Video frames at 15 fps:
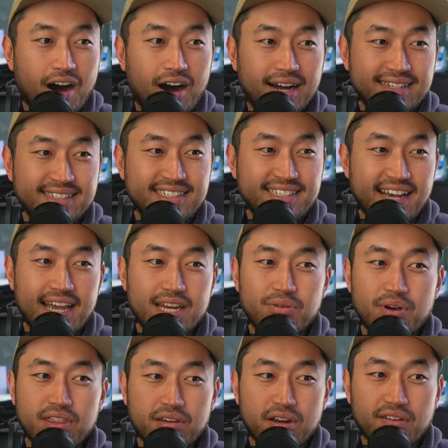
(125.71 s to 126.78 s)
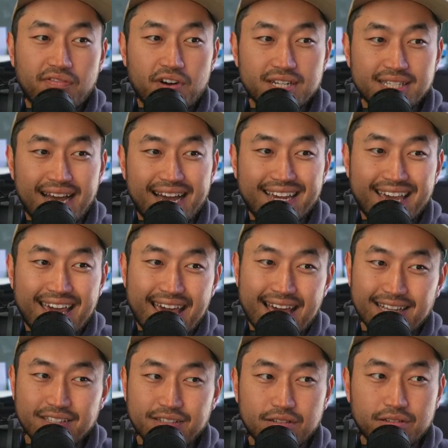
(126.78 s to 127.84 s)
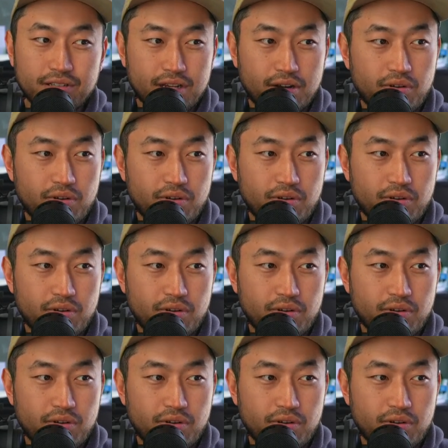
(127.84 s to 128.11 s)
On January 31st, I canceled